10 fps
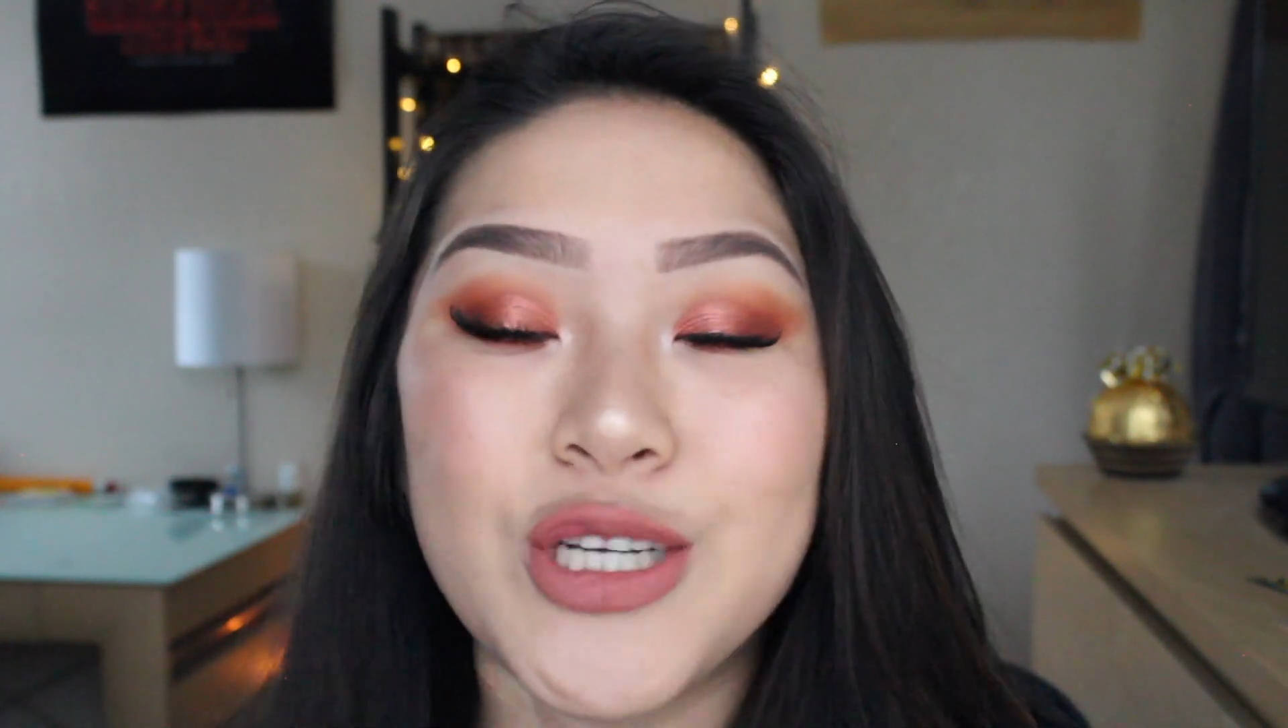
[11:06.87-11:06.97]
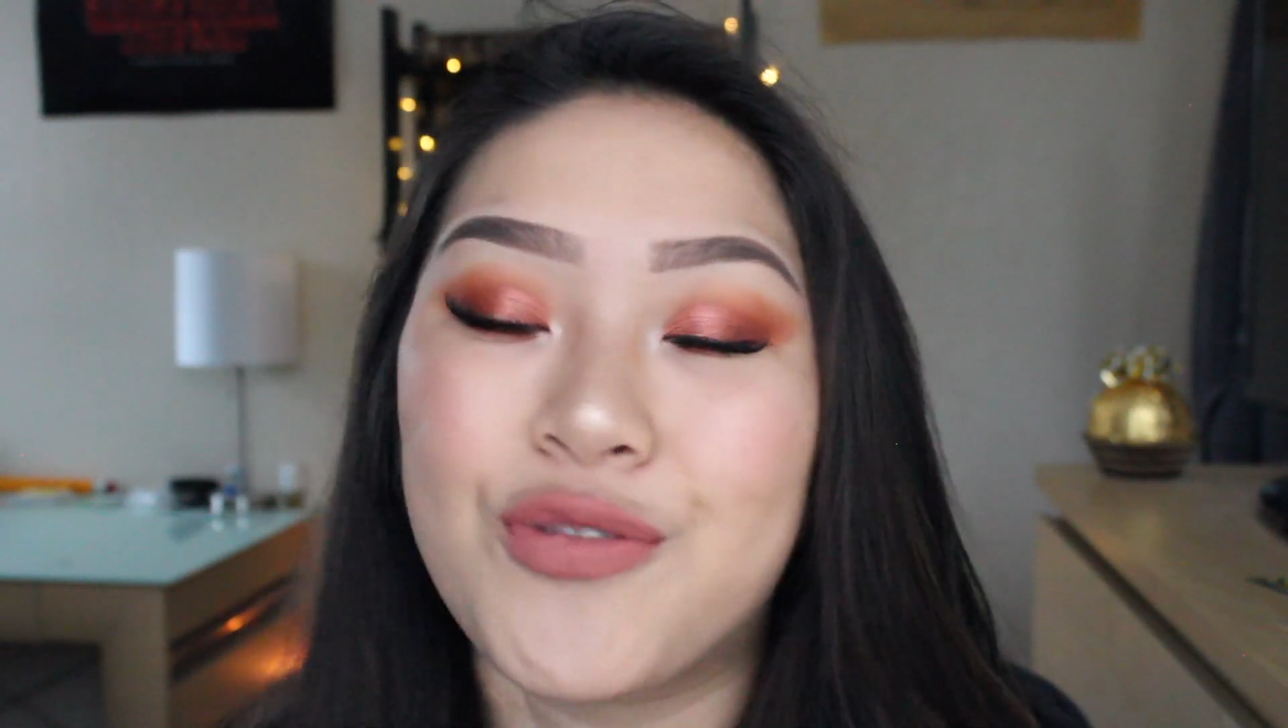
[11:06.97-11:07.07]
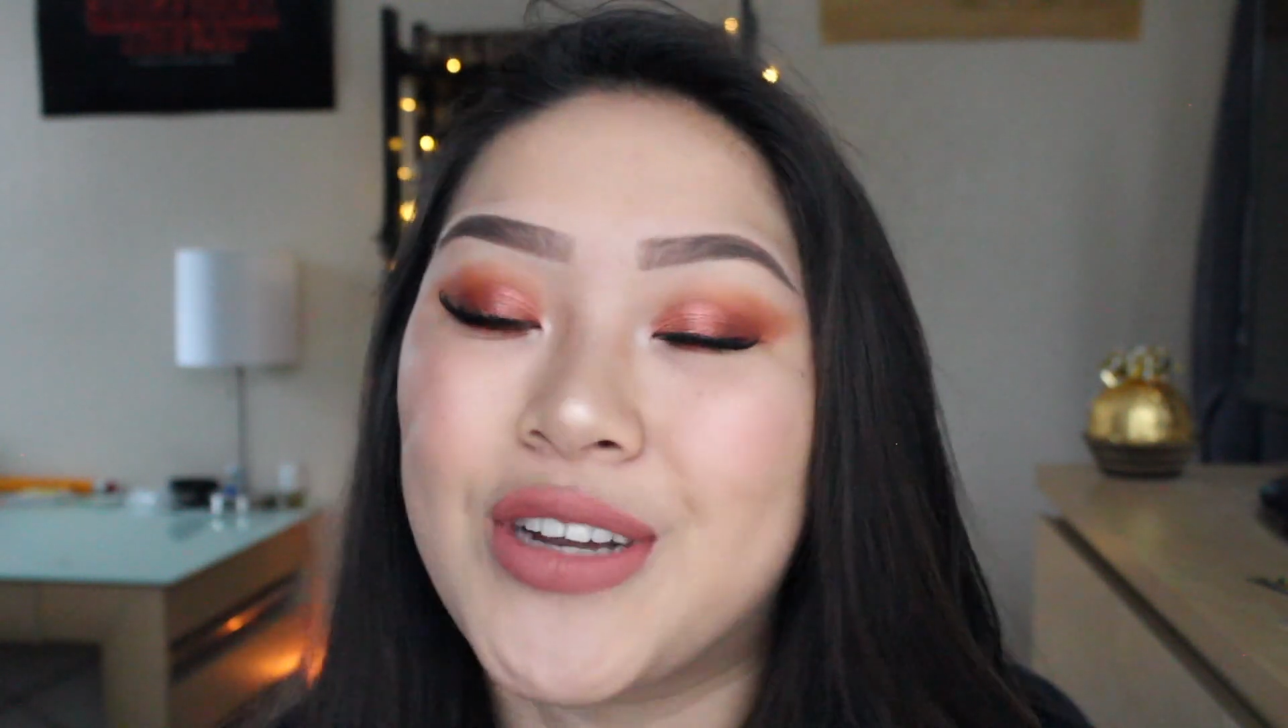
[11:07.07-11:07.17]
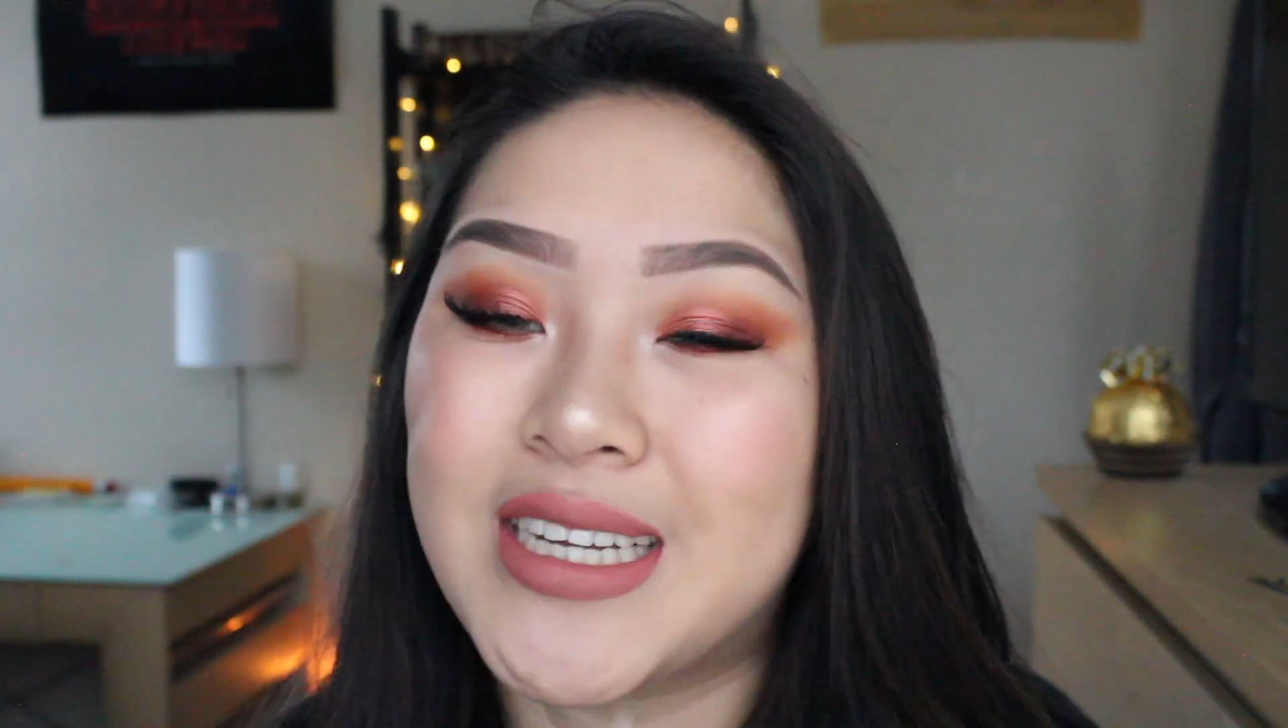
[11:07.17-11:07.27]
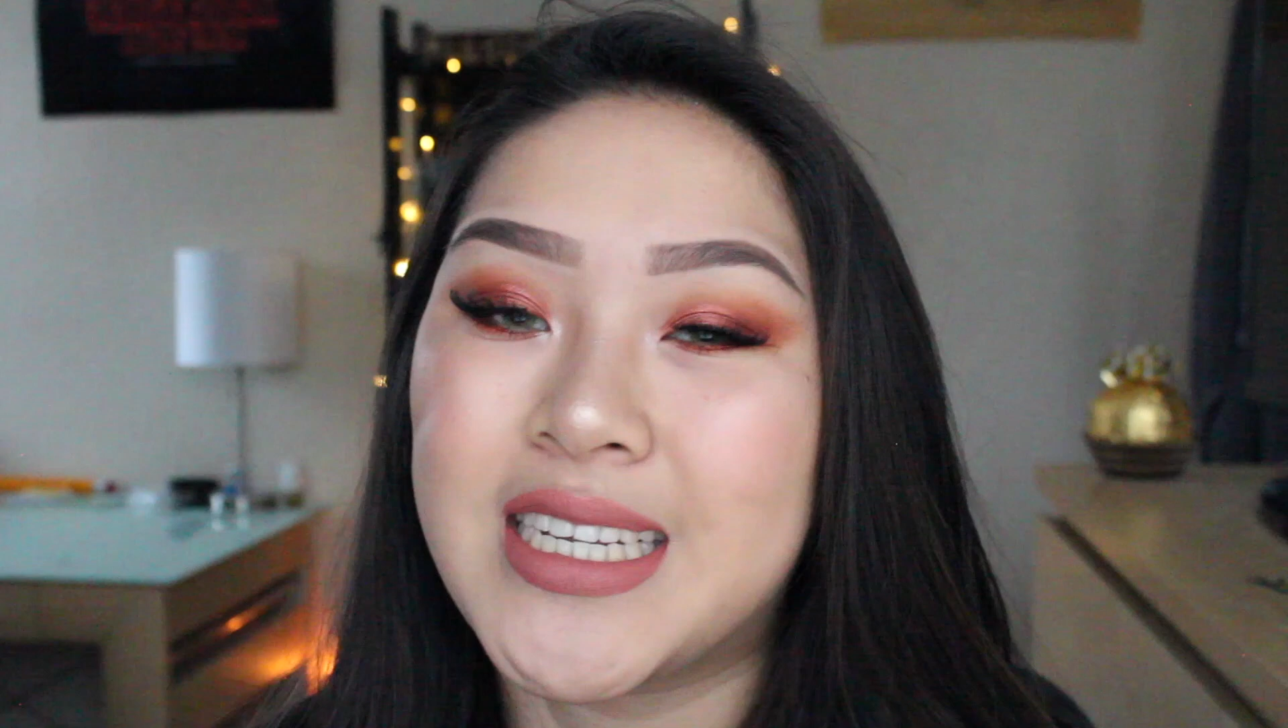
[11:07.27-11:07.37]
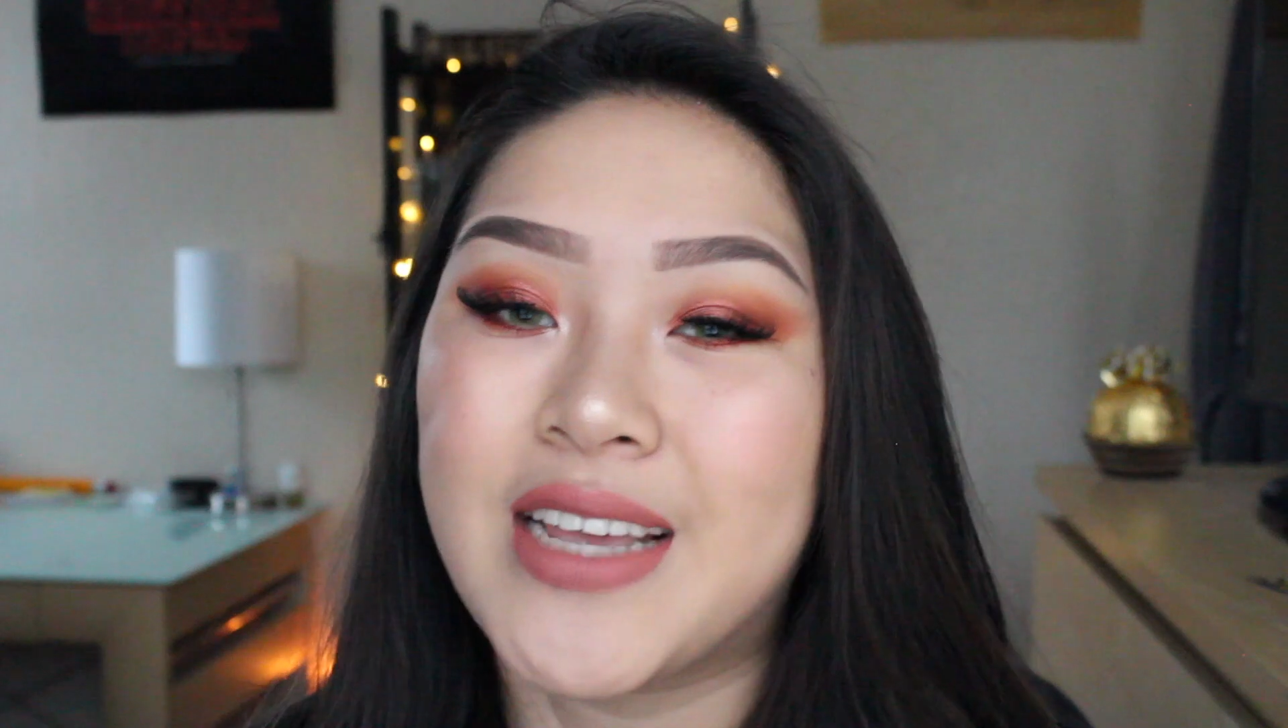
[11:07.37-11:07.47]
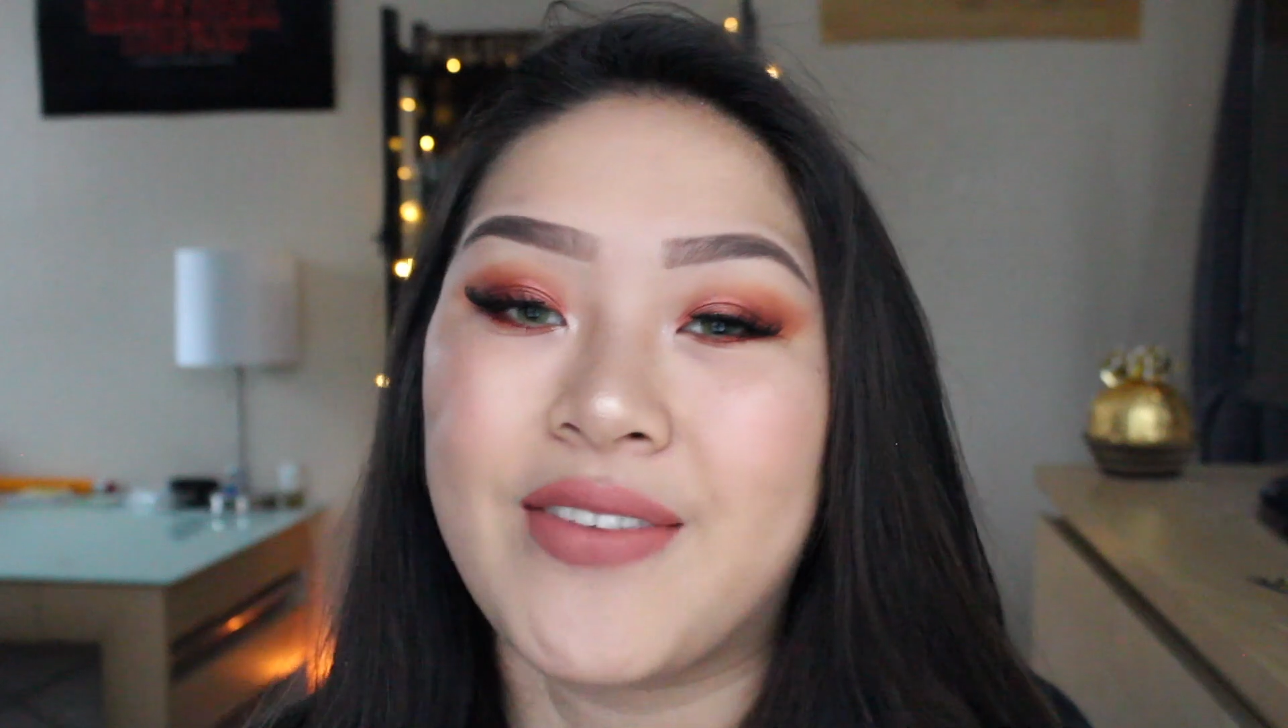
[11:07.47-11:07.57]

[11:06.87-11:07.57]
don't forget to